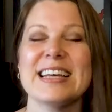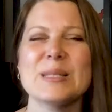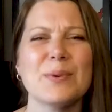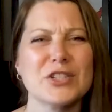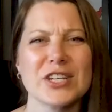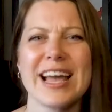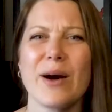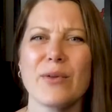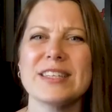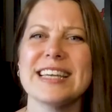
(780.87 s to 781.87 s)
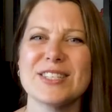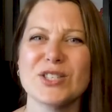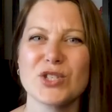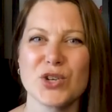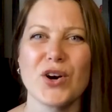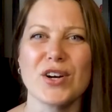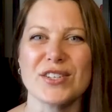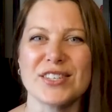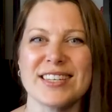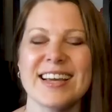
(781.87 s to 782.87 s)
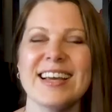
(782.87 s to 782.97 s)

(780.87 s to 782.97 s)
especially how the day starts.